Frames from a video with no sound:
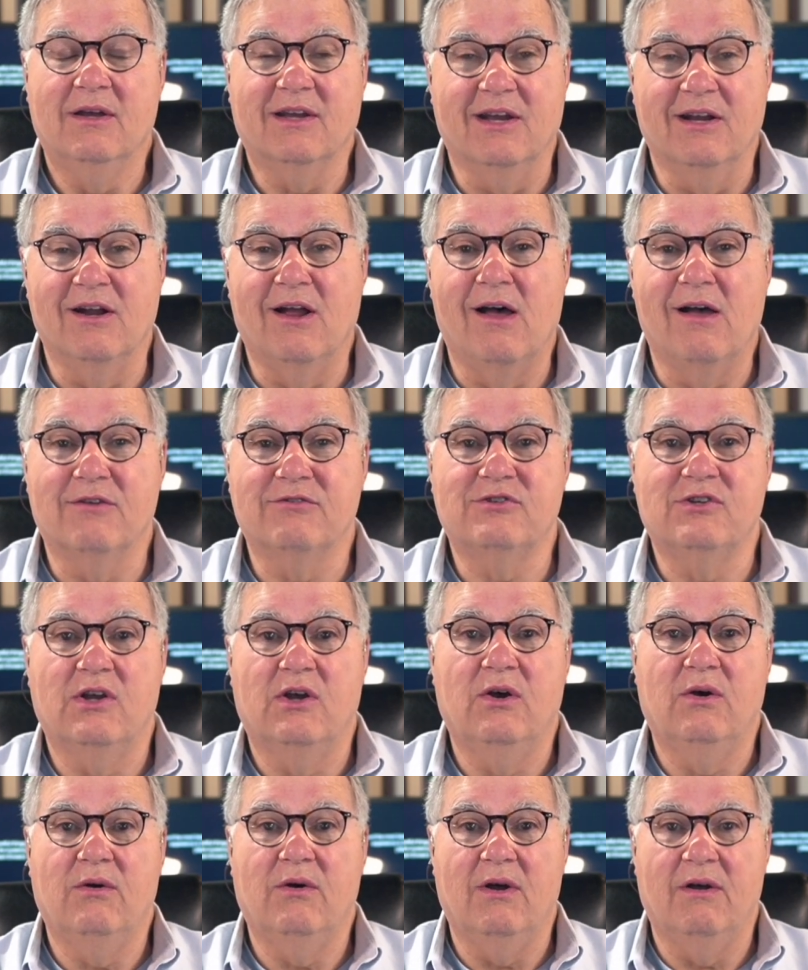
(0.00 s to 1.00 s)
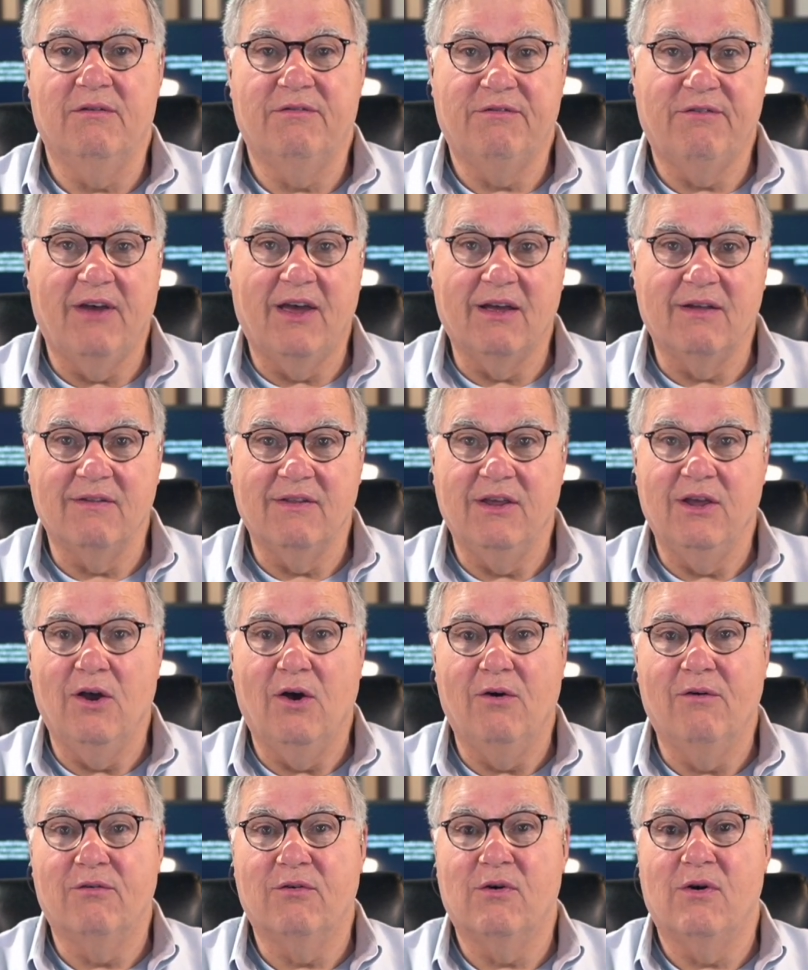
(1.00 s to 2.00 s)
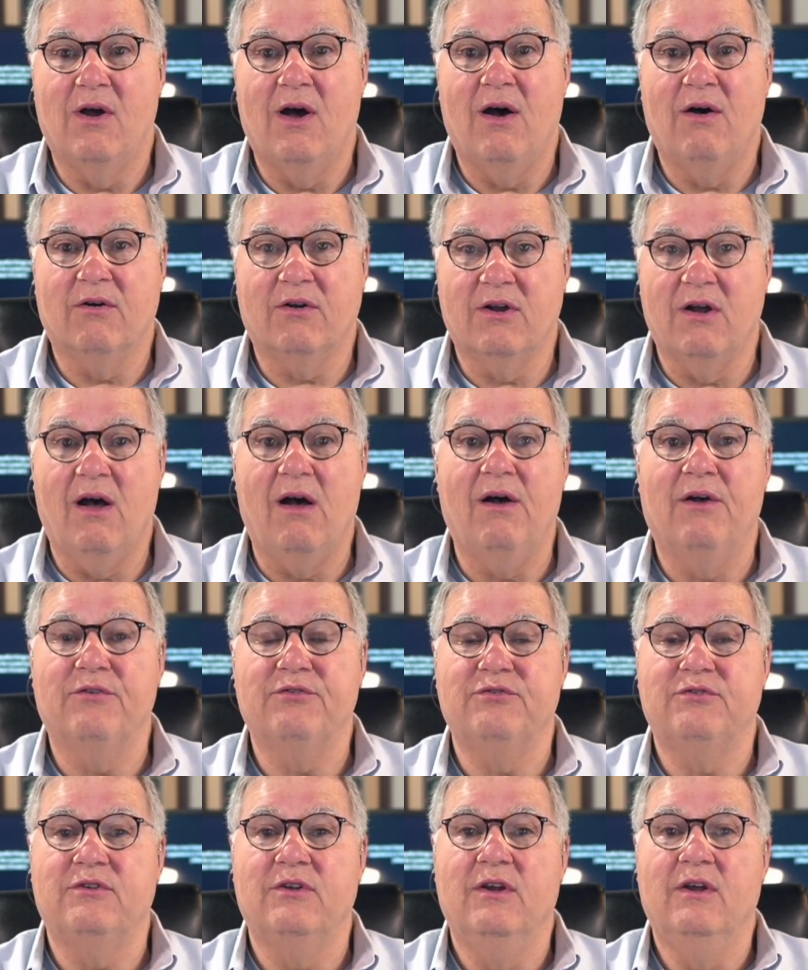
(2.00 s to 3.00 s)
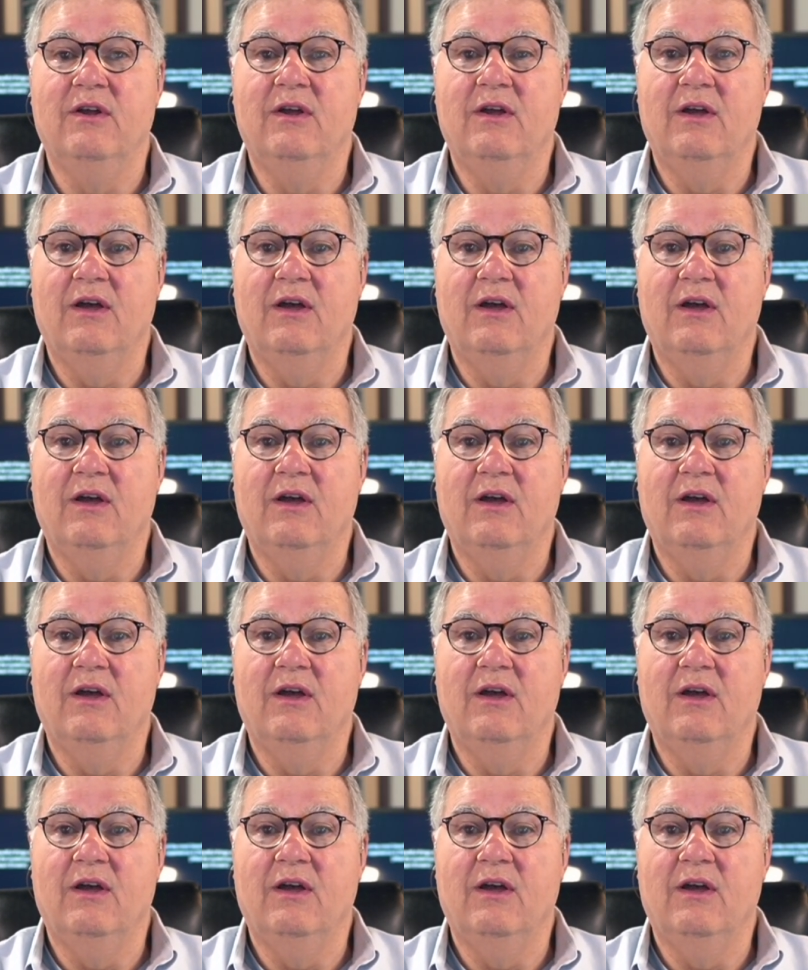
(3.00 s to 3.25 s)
can also affect the overall cost